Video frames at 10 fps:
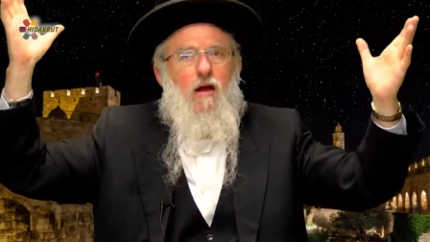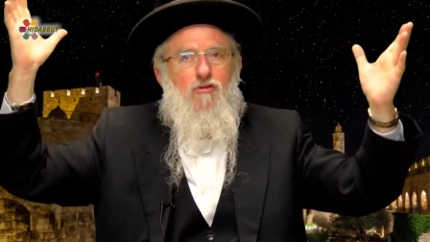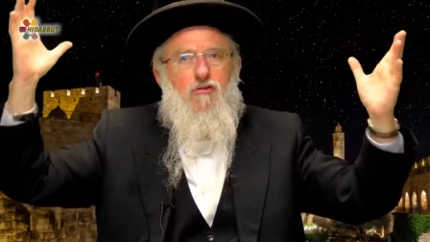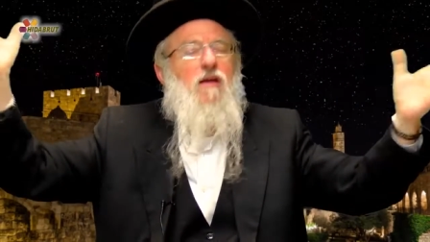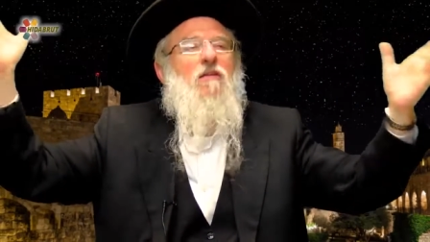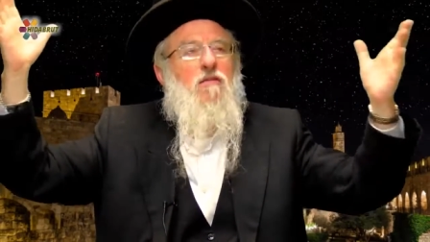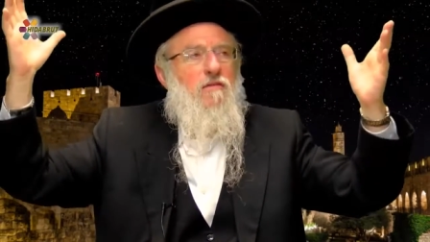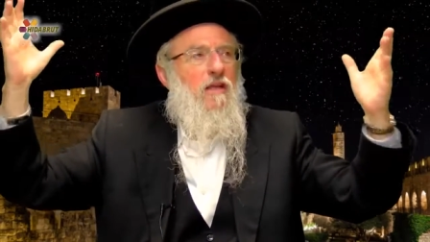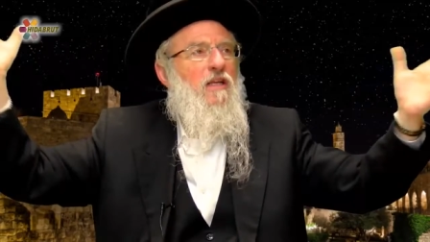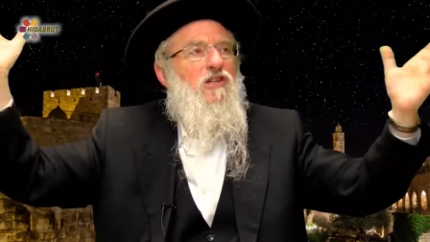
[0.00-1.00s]
great
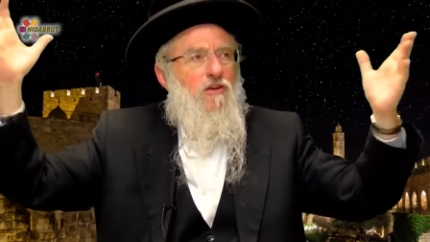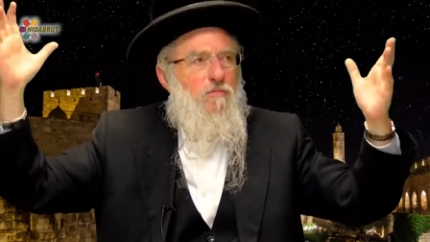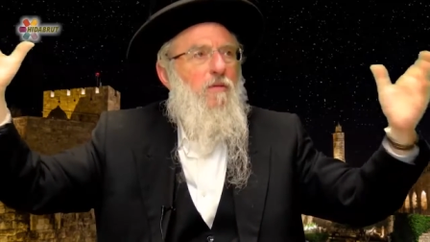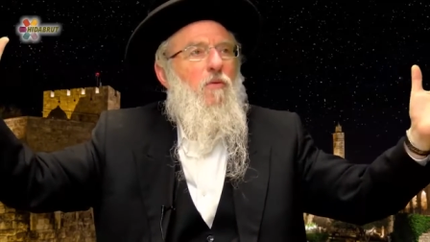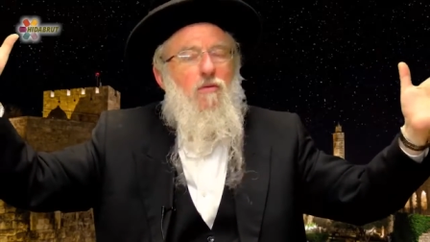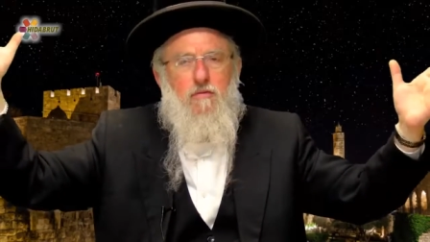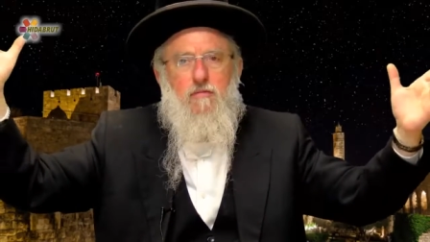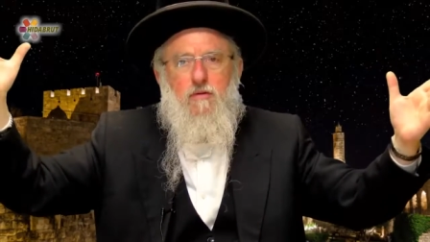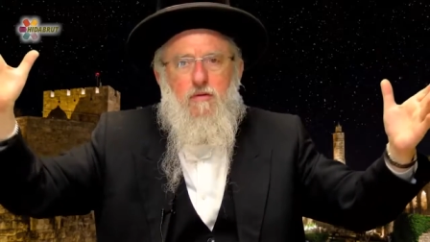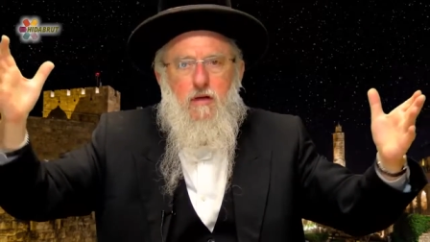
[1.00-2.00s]
lineage of people.
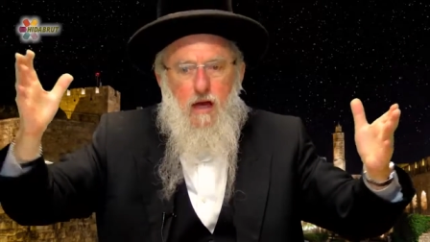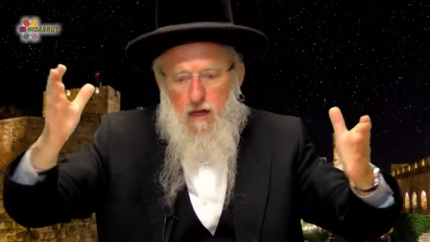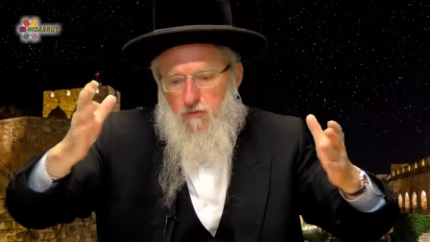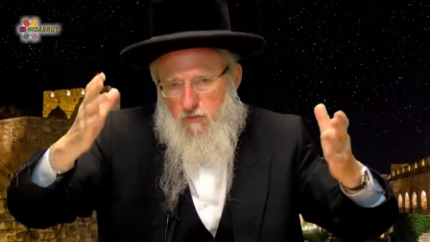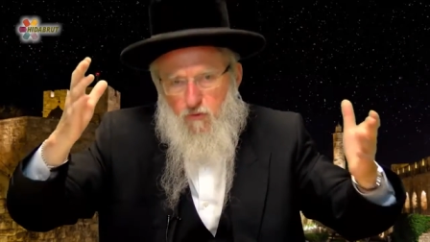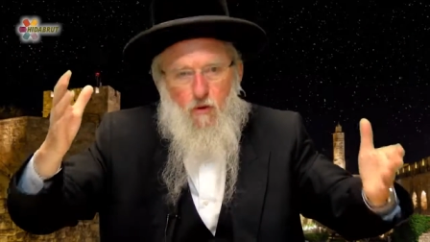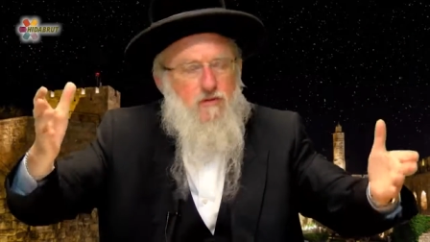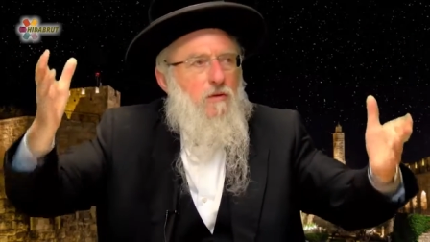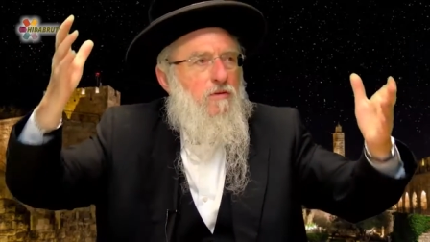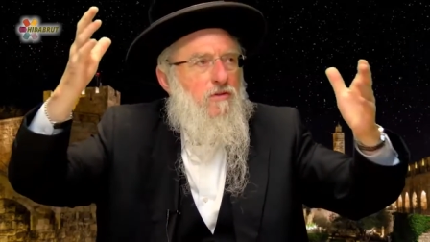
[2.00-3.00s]
And of
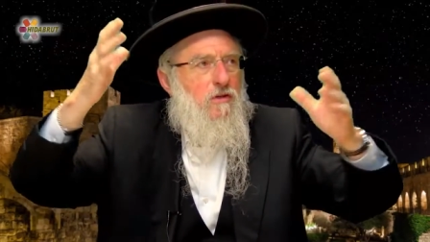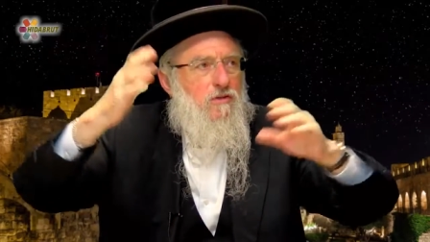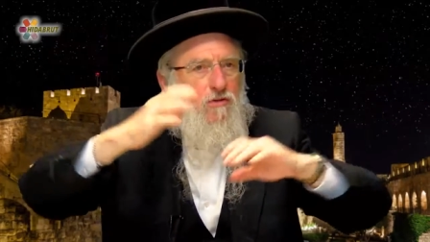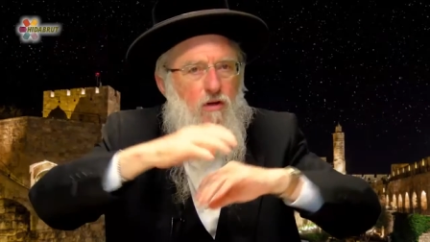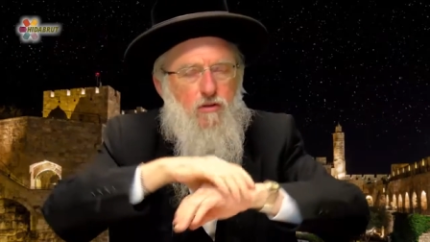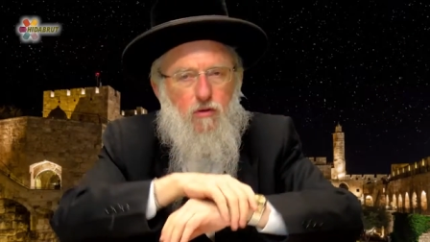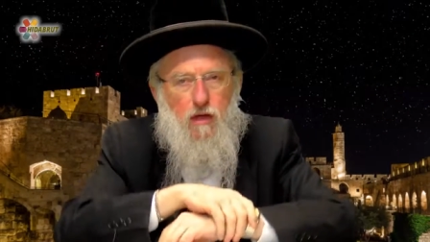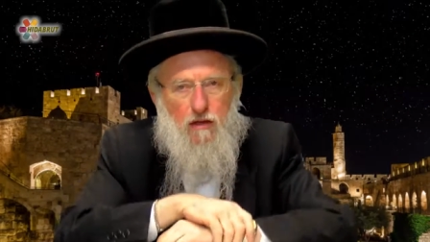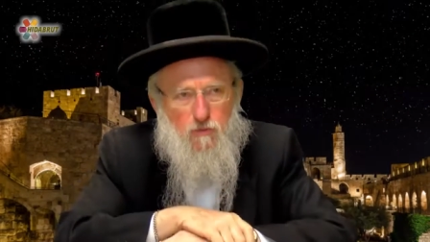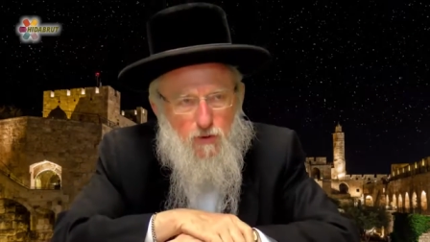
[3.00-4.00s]
course, he turned
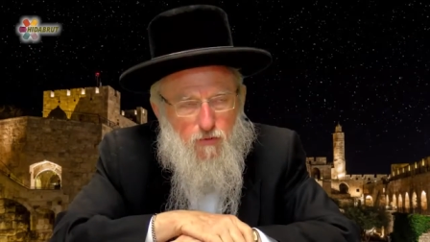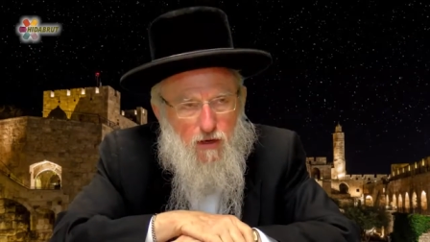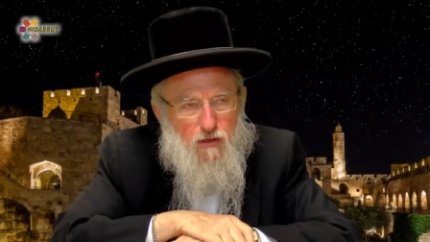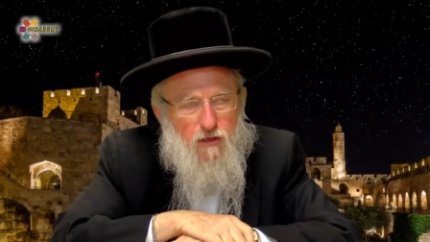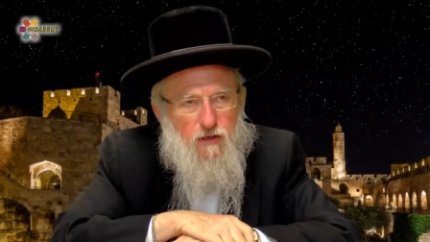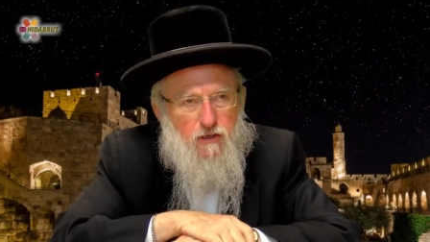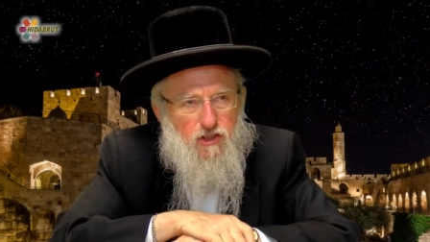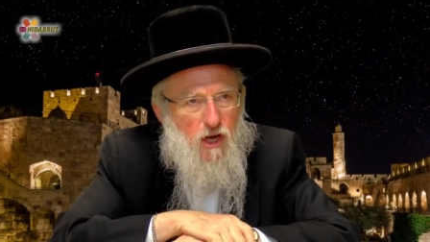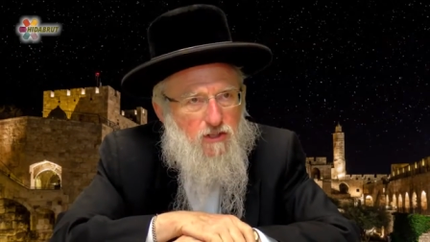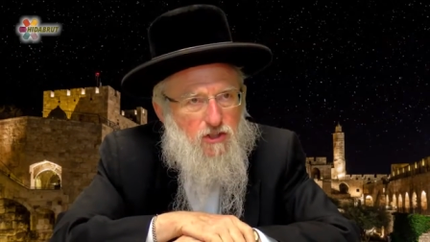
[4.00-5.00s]
out to be great.
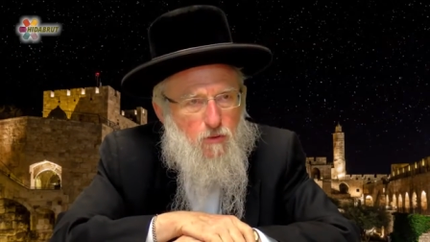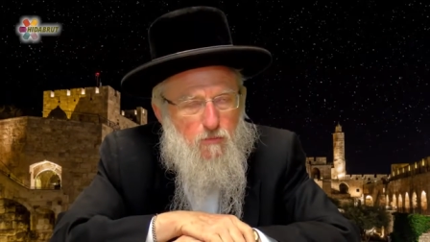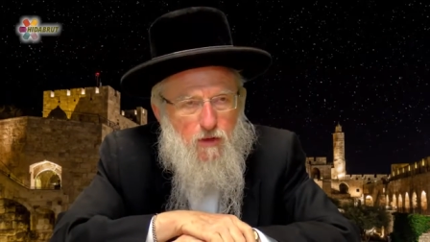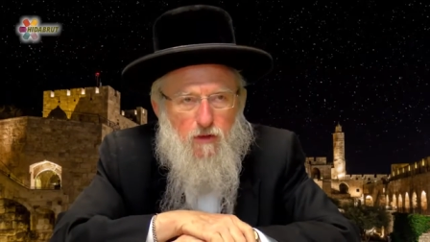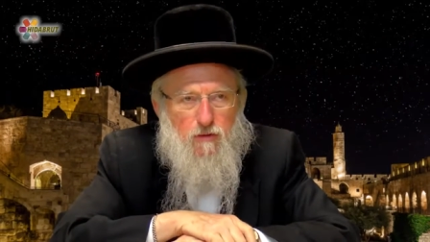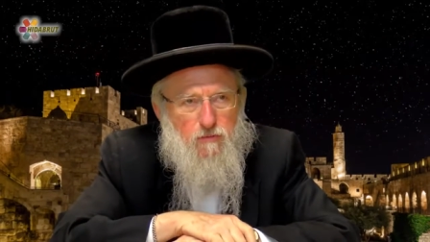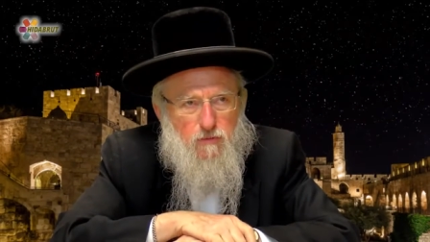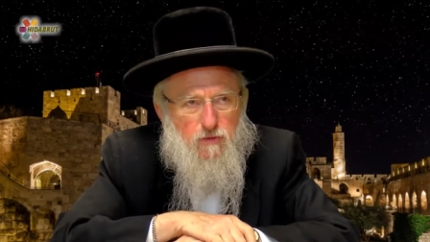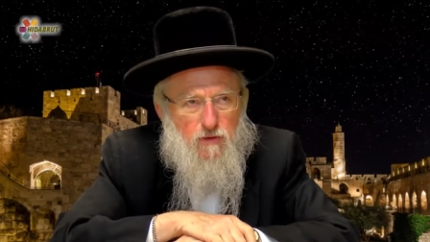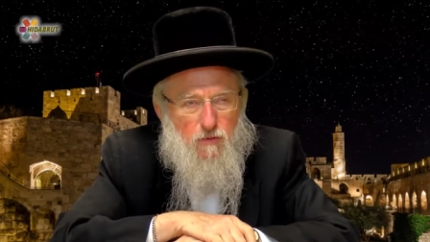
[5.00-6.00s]
John Stuart Mill,
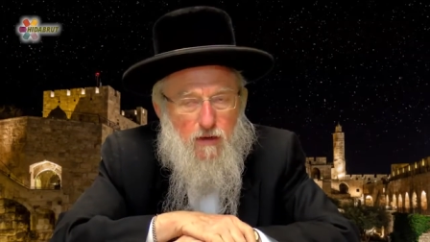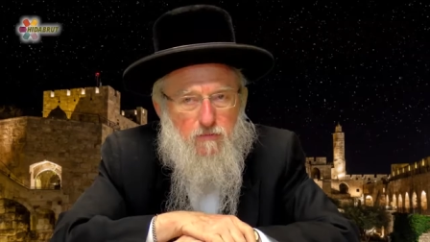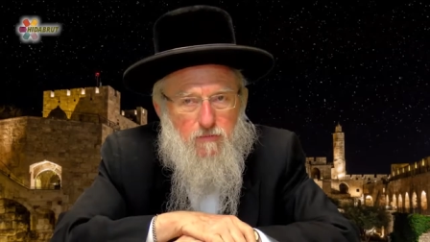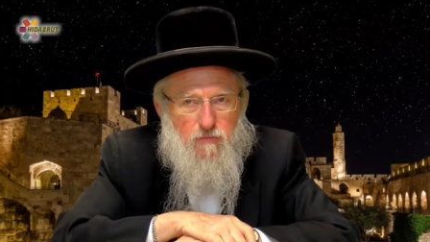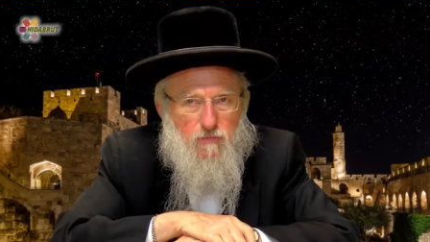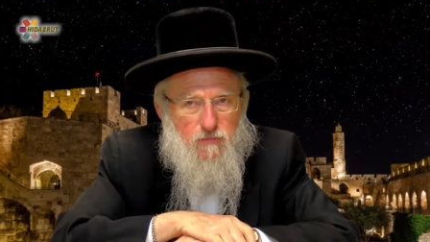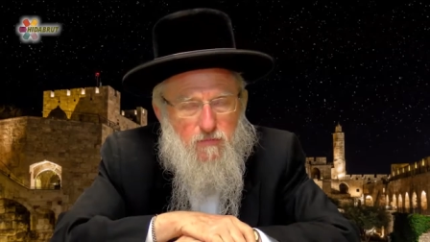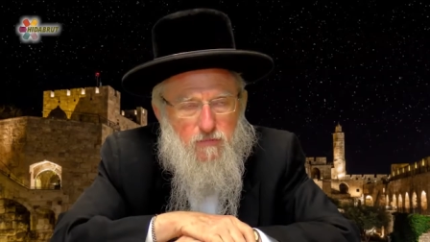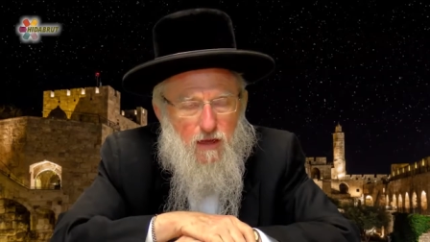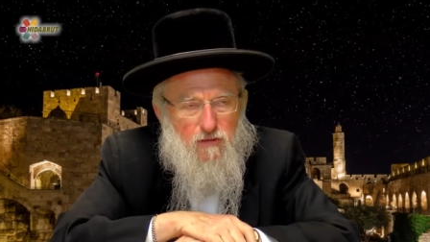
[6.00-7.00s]
one of the great
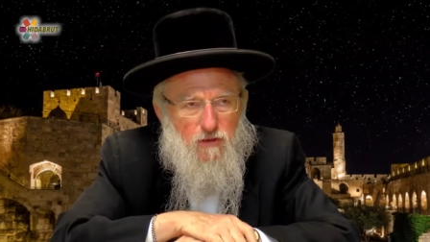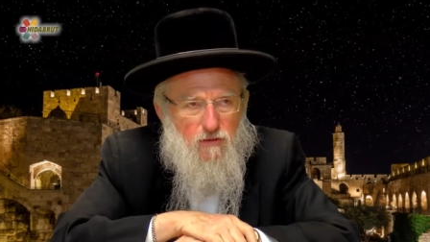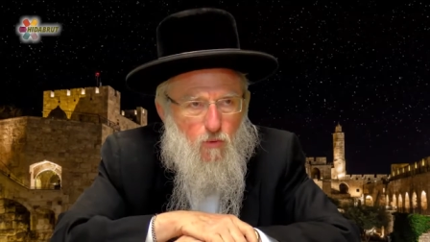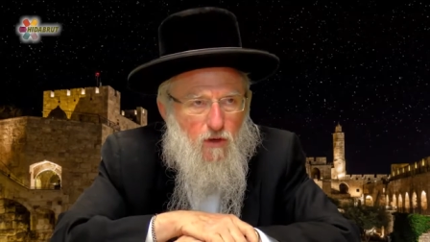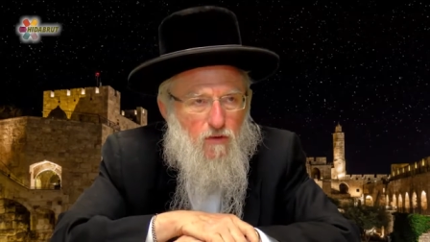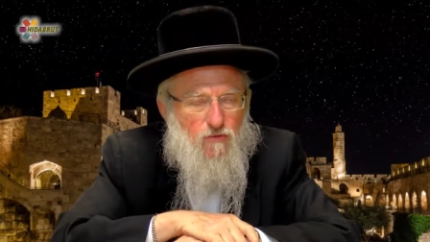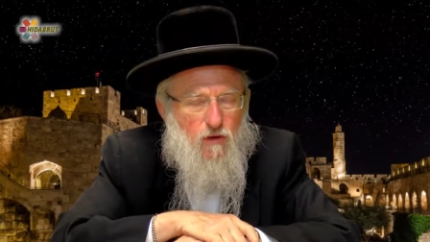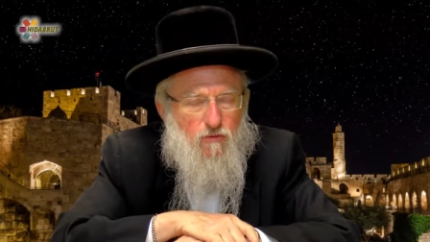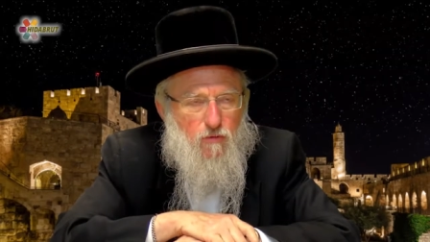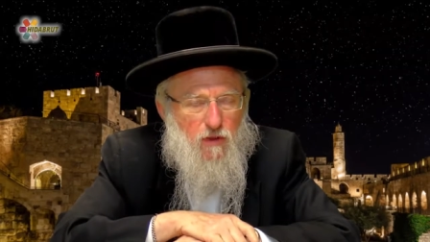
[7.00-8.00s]
19th, 20th
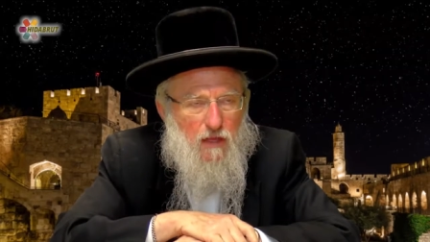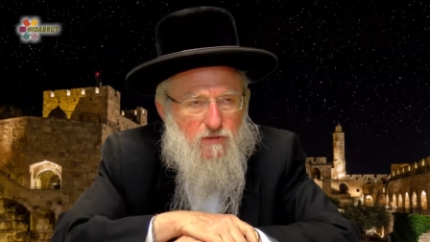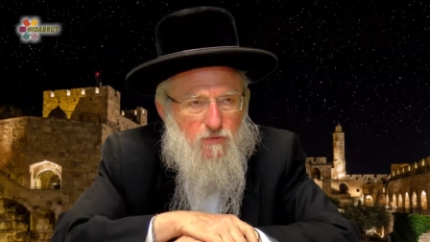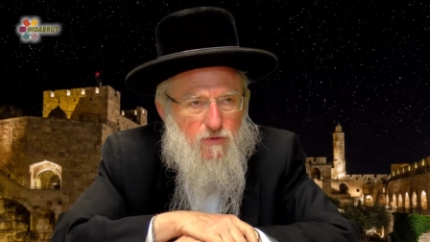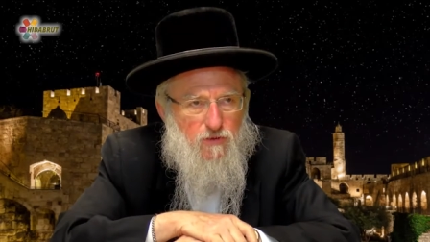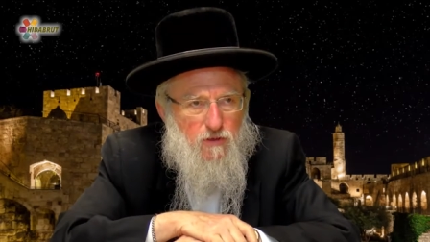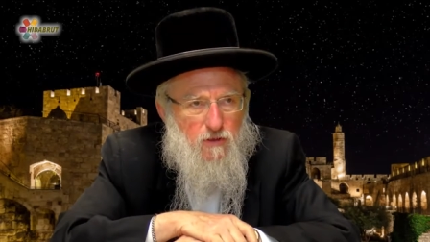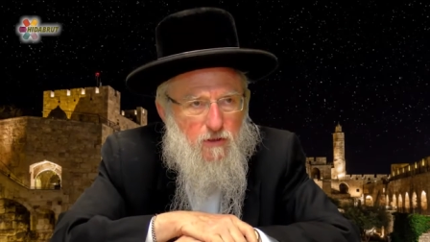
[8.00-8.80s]
century philosophers,